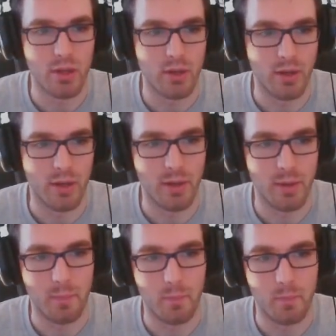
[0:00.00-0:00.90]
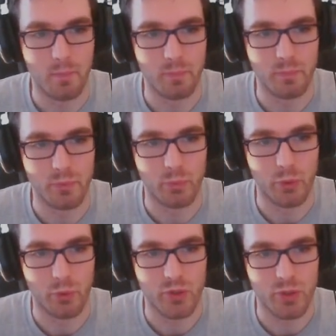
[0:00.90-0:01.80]
We're
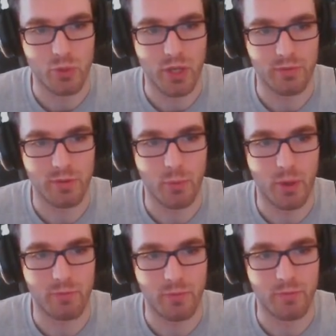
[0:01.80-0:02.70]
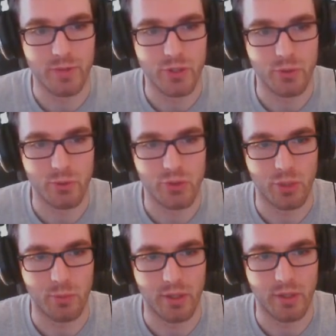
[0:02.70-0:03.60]
going to subtract V prime from V0,
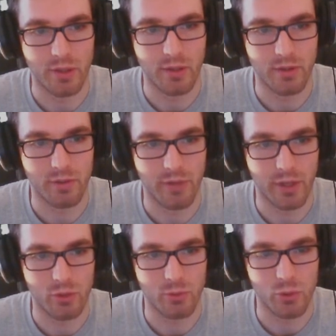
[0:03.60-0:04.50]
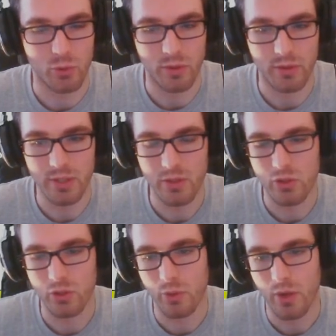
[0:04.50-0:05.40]
generating the vector between these
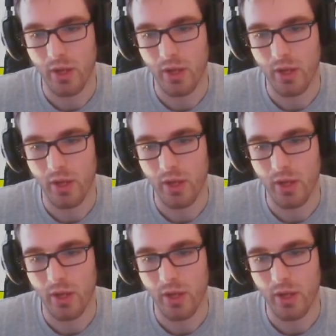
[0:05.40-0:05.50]
two.